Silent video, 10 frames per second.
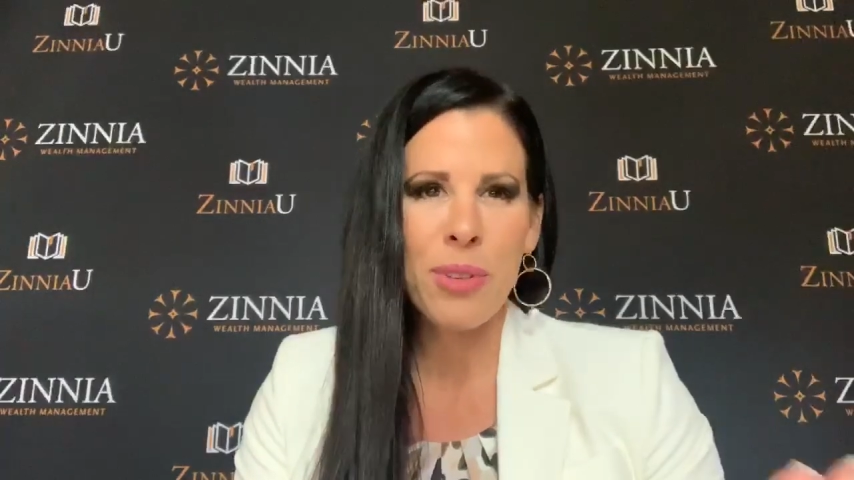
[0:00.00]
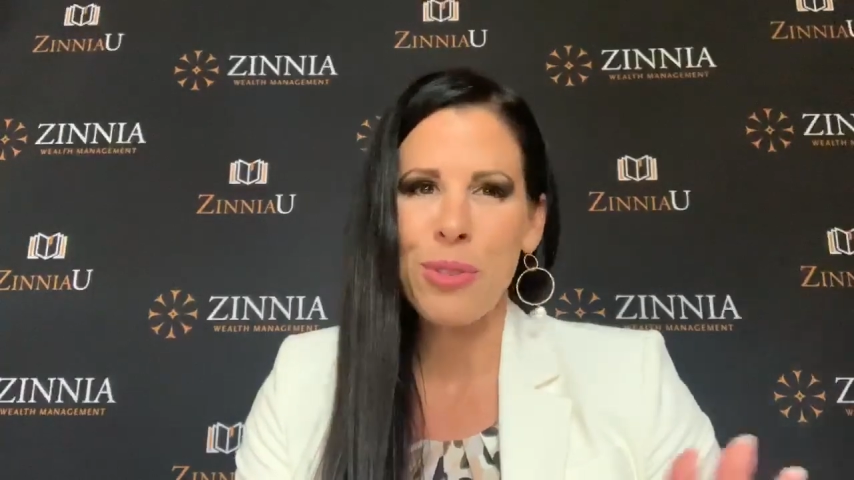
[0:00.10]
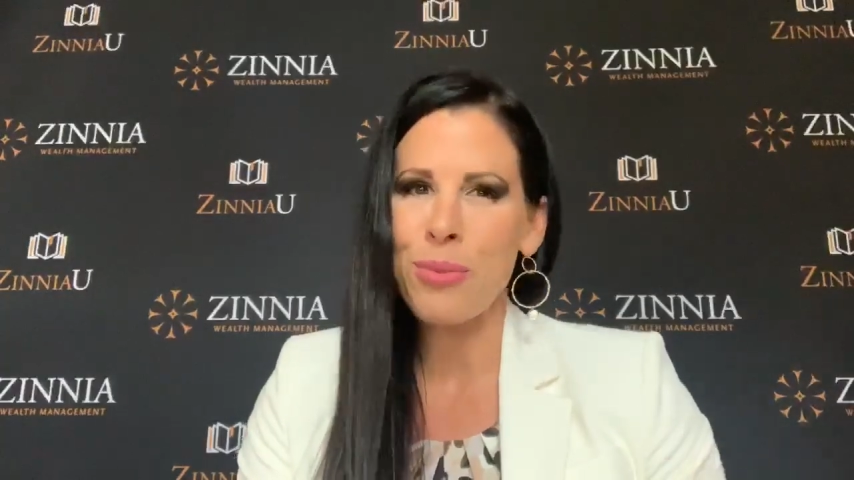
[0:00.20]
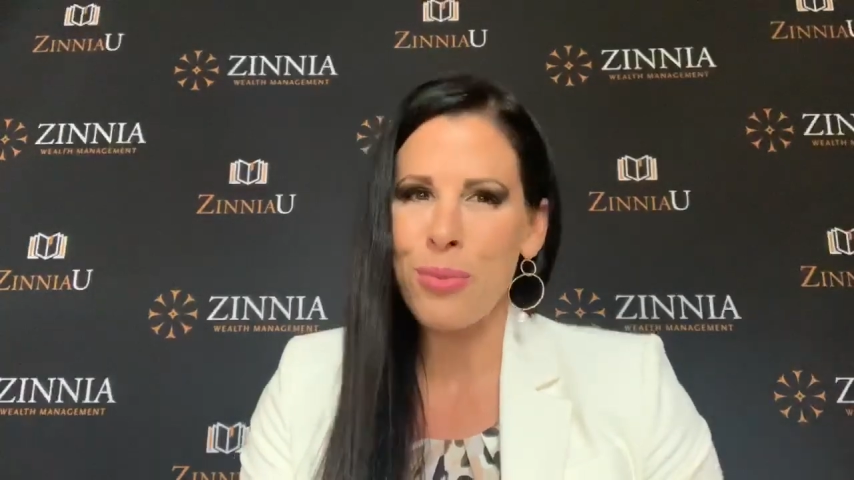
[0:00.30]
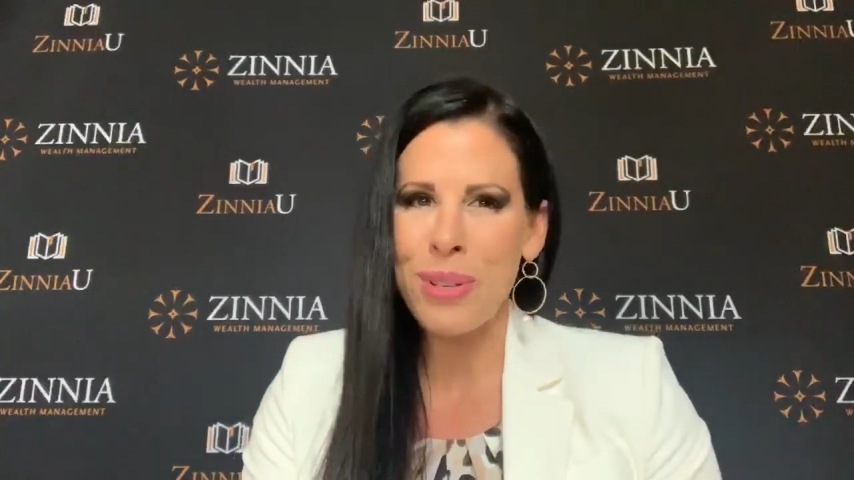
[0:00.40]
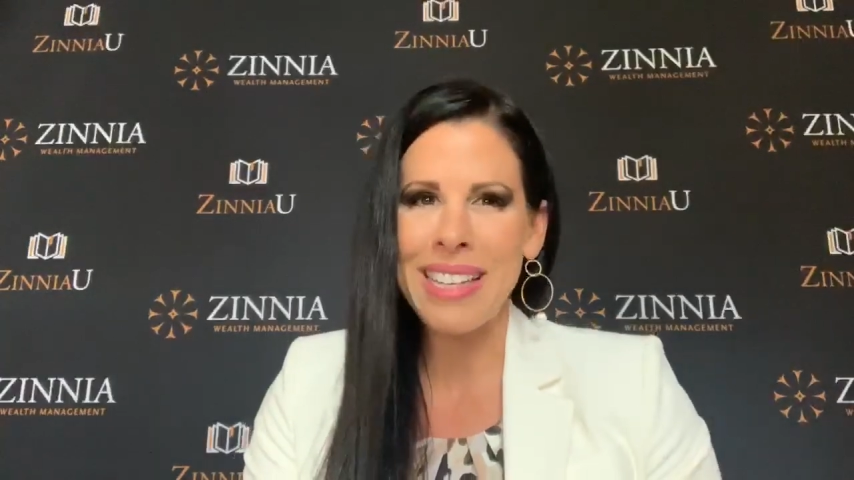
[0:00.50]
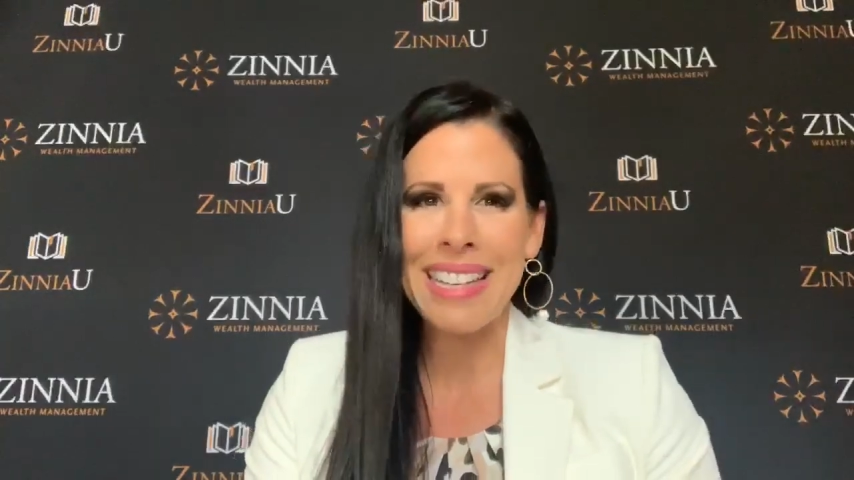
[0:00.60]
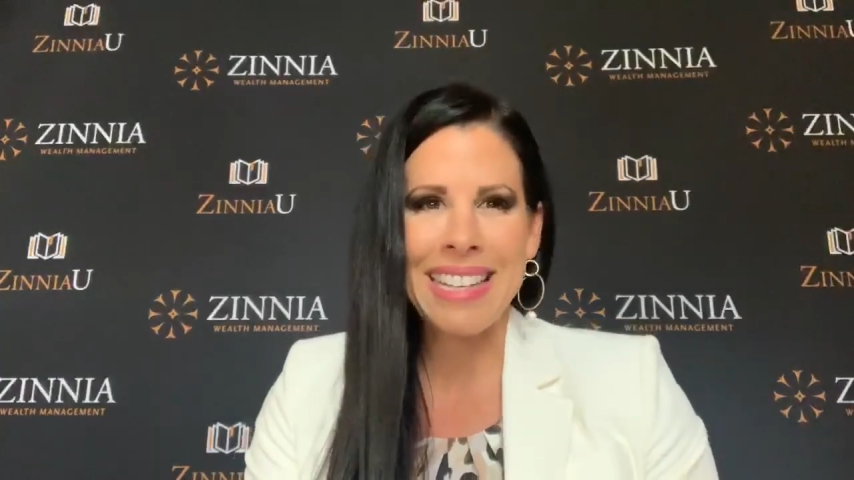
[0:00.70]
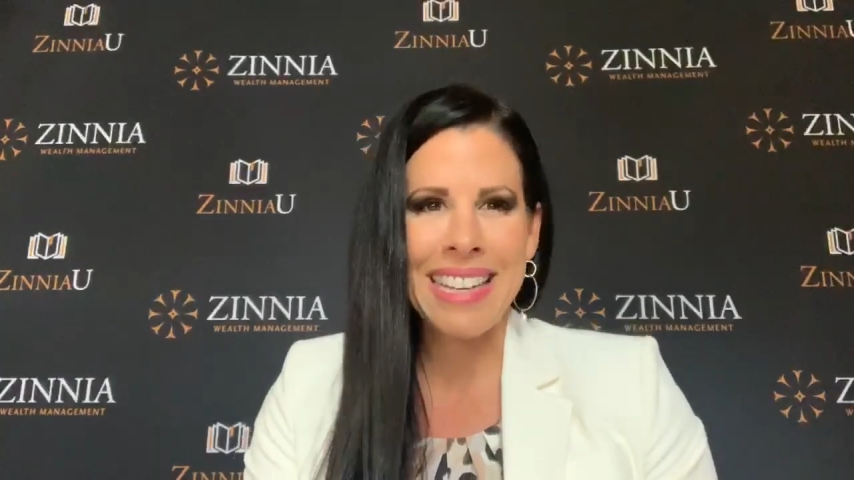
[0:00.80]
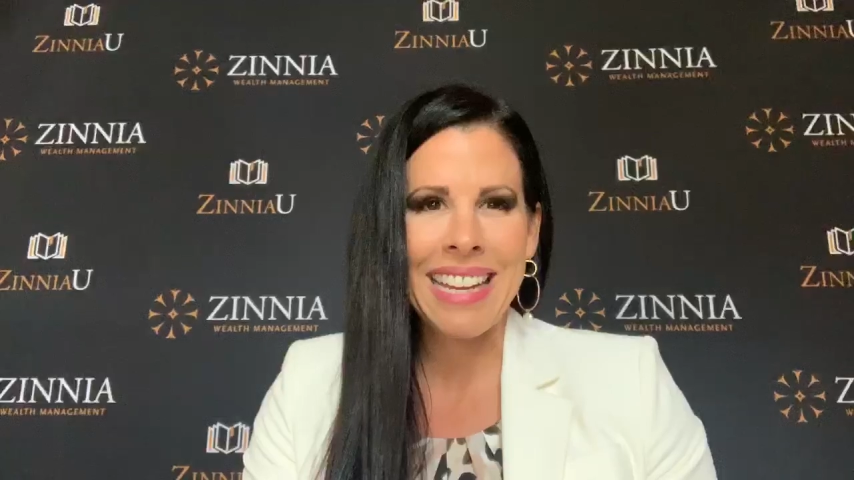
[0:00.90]
So it's
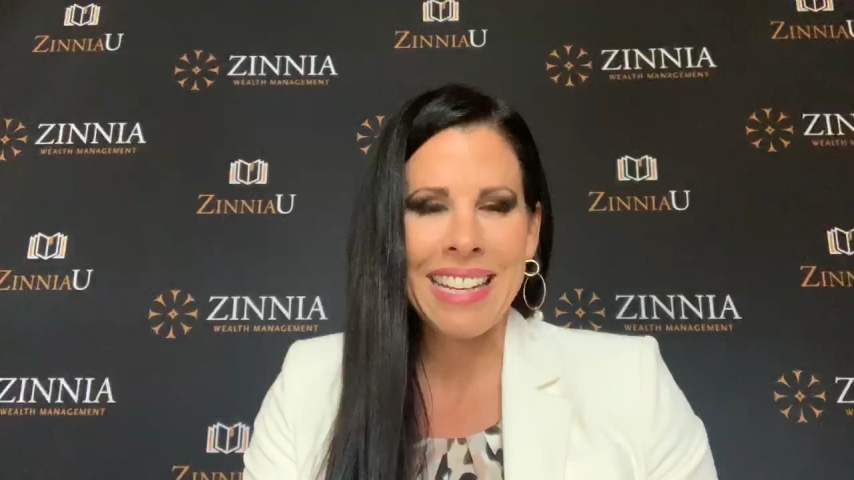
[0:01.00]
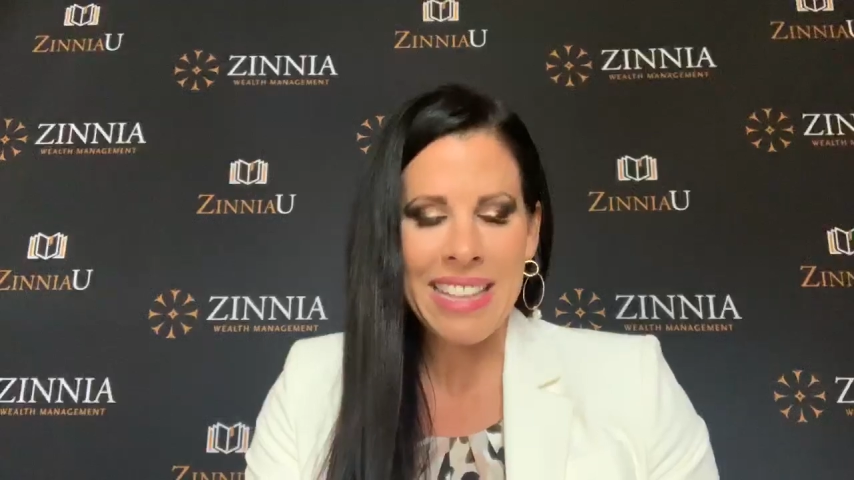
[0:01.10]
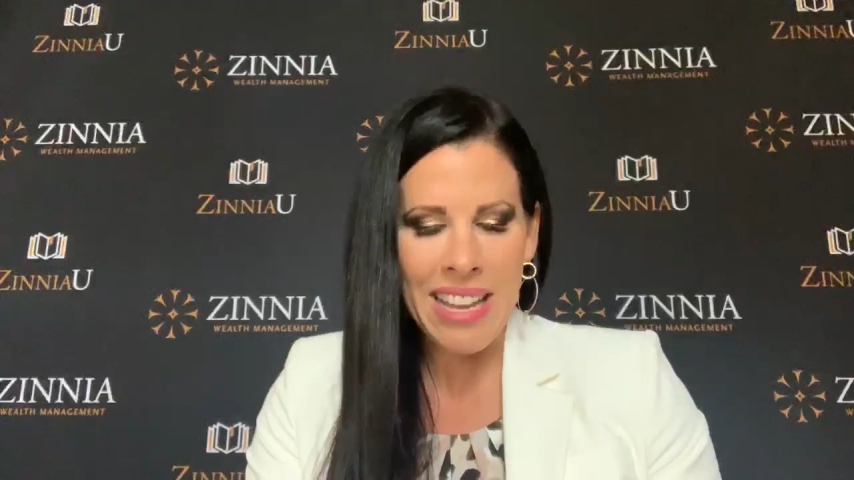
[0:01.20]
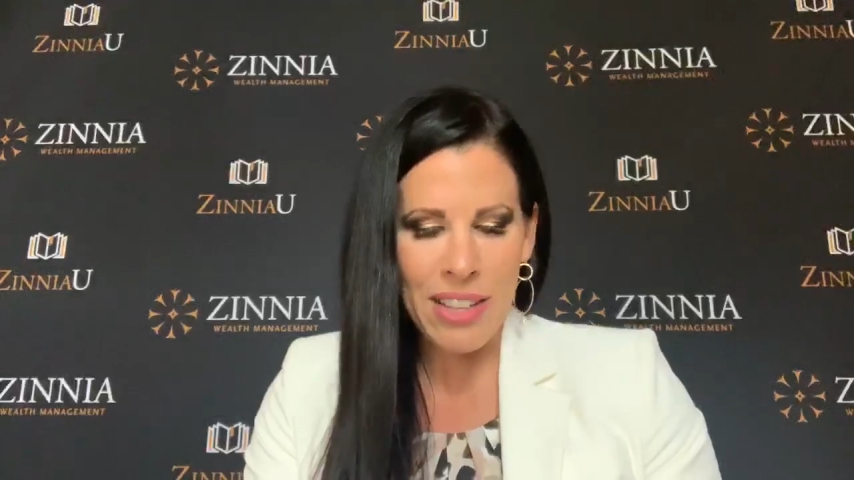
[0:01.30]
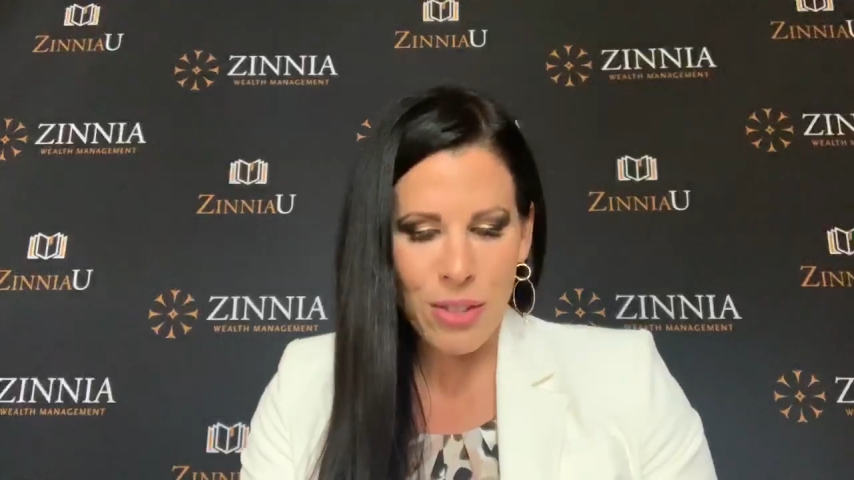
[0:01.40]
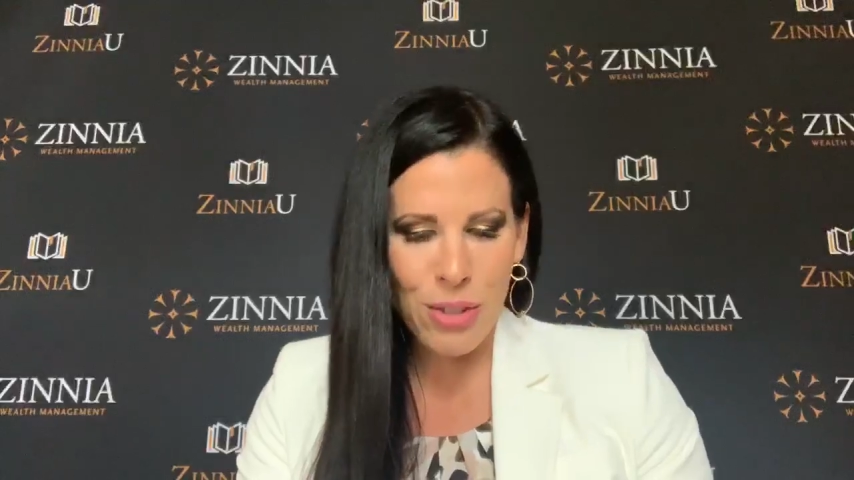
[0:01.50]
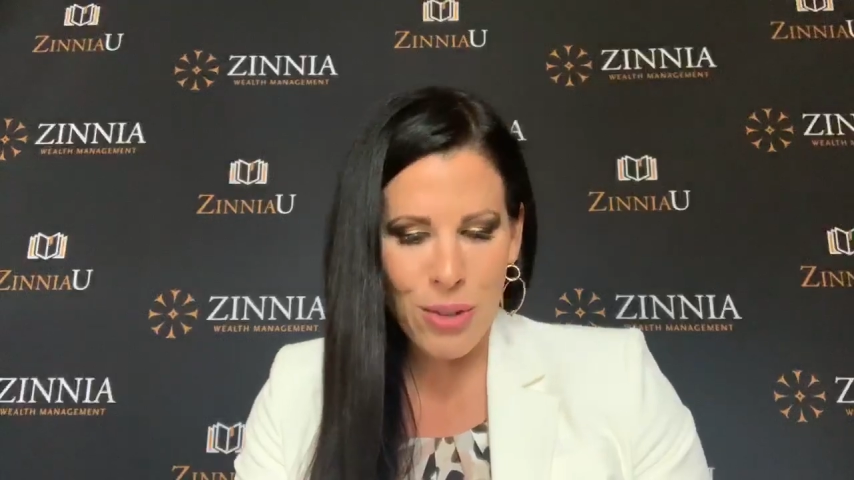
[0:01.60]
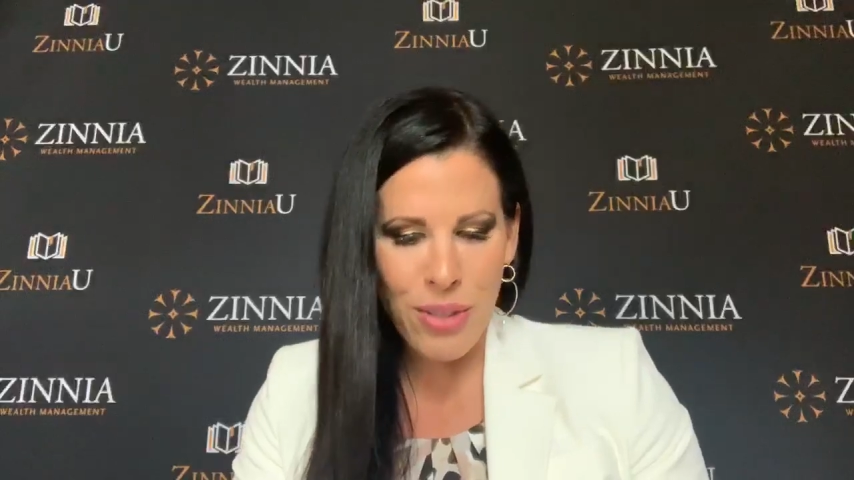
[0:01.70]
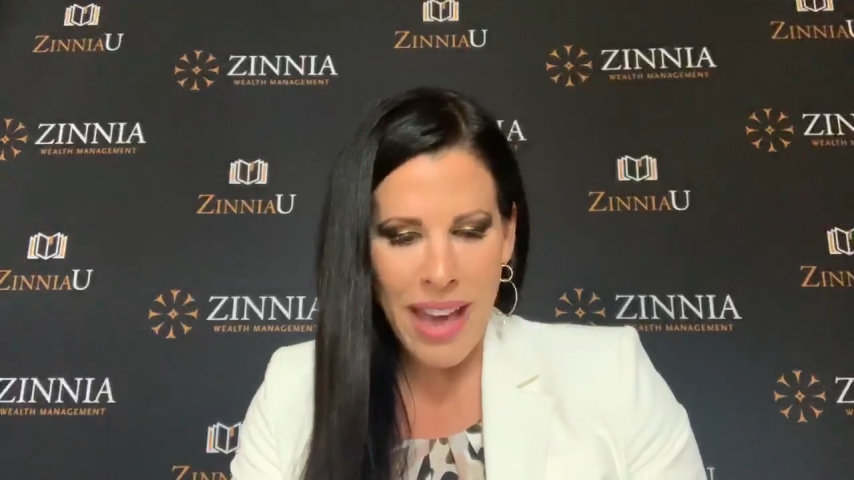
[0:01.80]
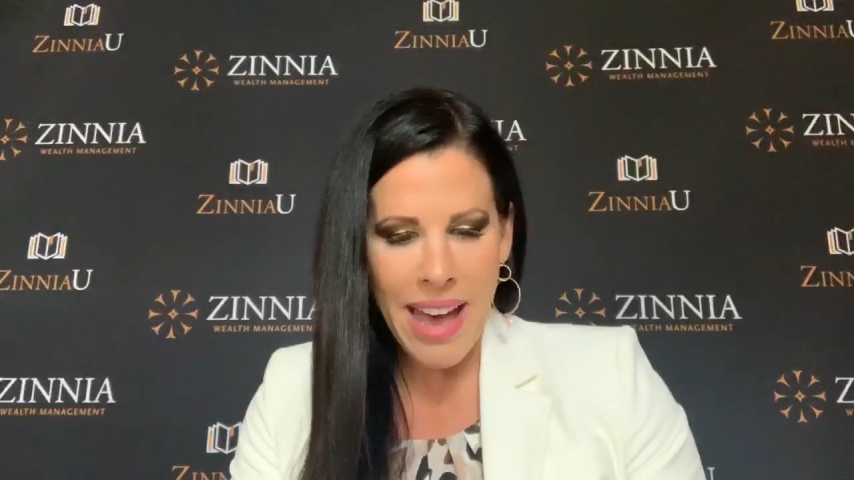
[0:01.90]
really neat to
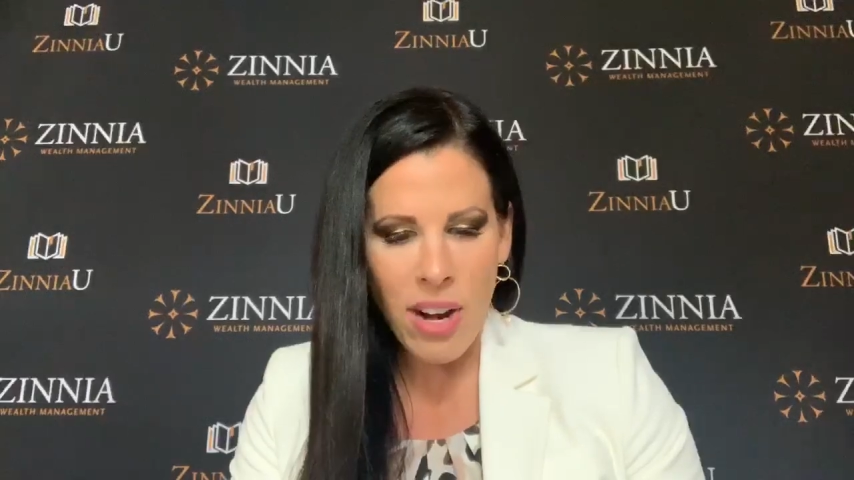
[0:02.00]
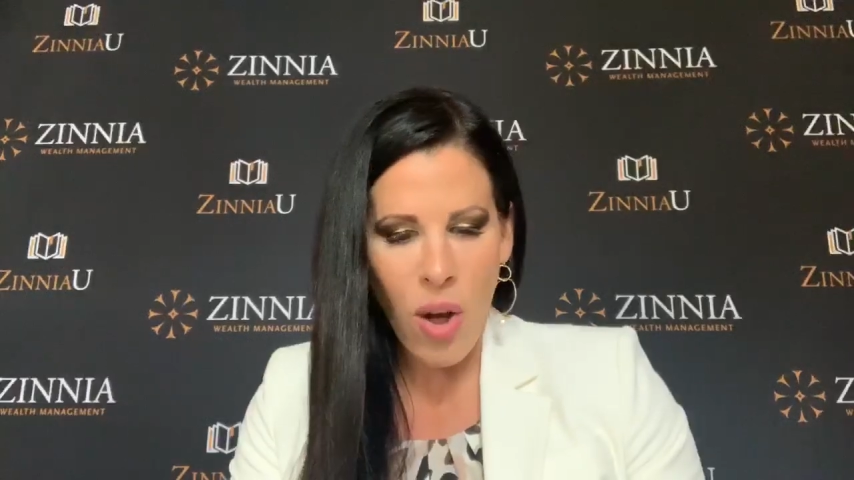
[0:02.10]
do that.